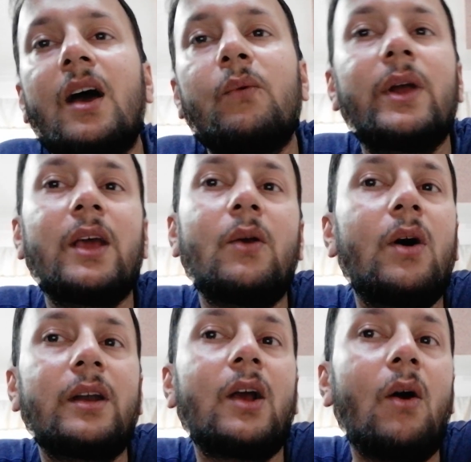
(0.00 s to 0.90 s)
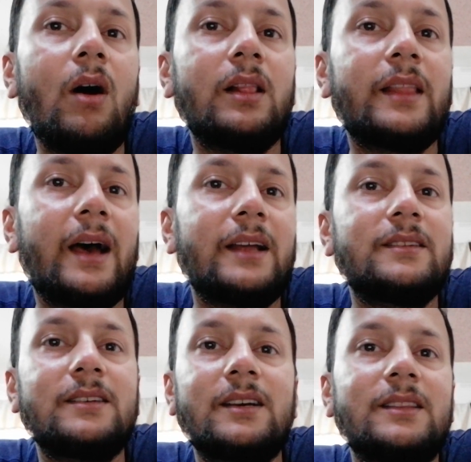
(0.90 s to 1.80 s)
When I got a call that
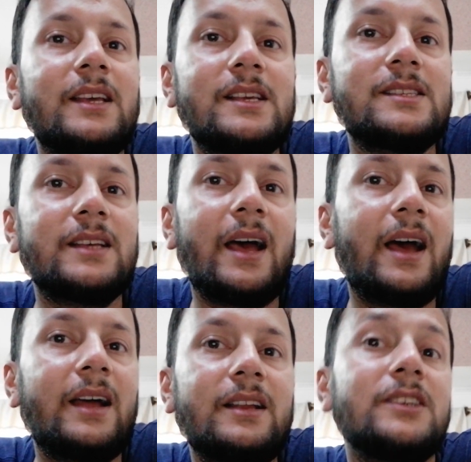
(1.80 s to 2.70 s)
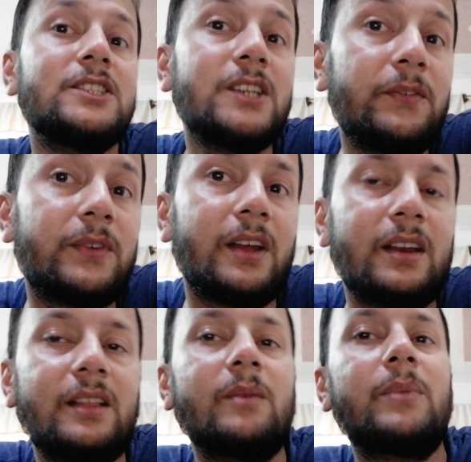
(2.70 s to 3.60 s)
things had shifted
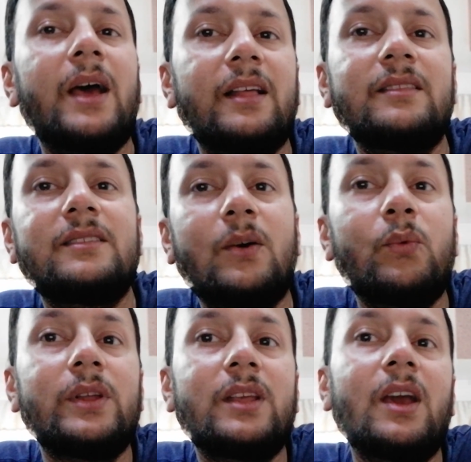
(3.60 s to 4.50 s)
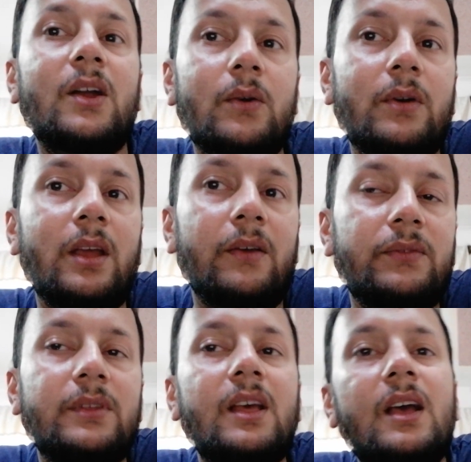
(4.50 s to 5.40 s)
in the plans with Keanu
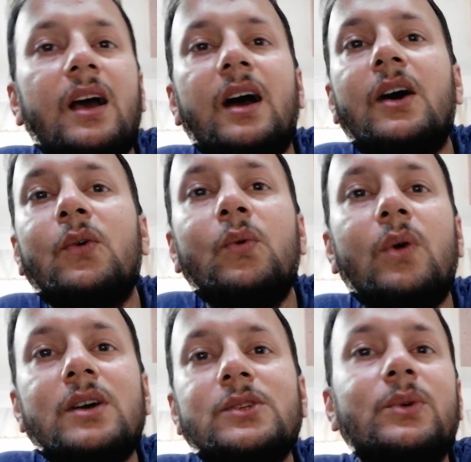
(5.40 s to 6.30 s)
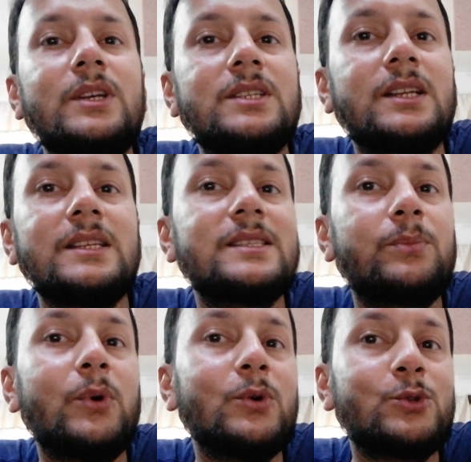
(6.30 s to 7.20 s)
Reeves, who was originally
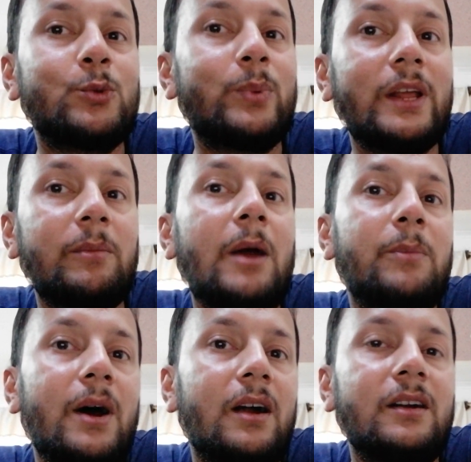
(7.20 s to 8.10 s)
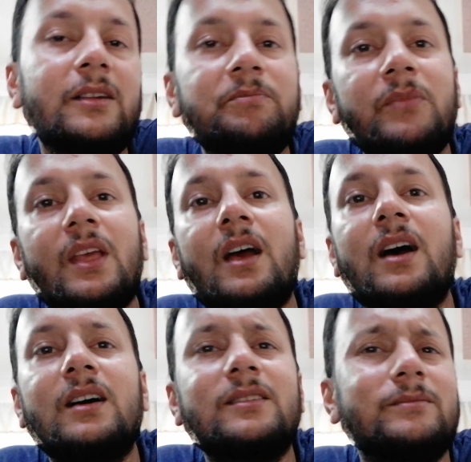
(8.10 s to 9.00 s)
supposed to play my part.
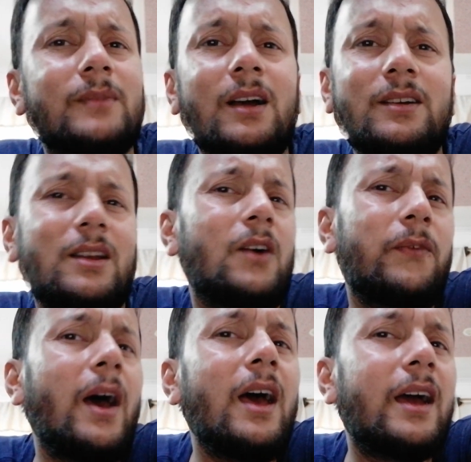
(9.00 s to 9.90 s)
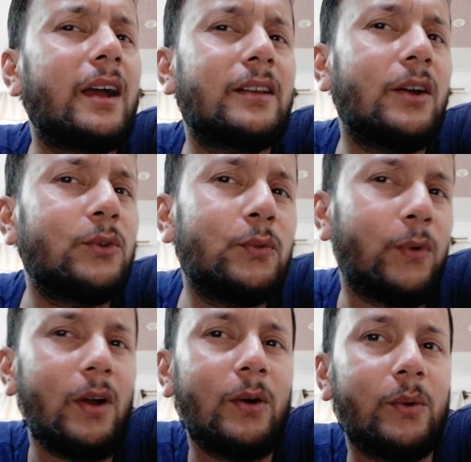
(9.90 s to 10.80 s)
A tough act to
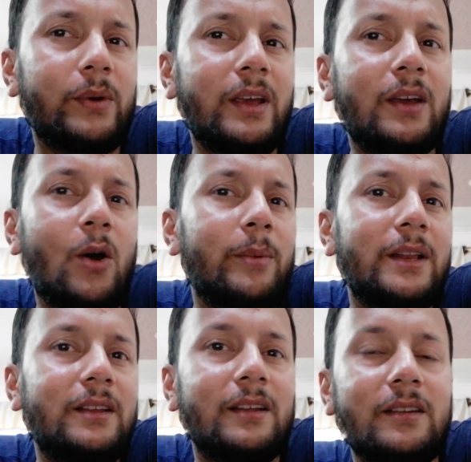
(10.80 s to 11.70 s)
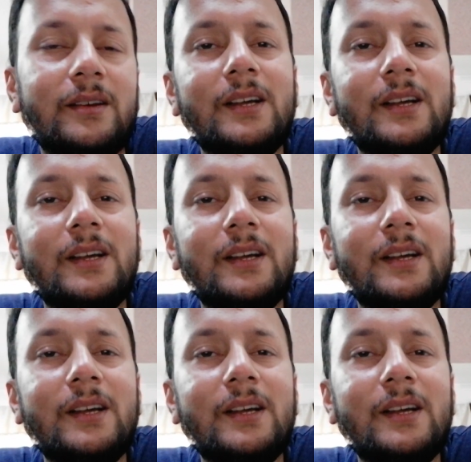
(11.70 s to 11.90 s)
follow, he commented.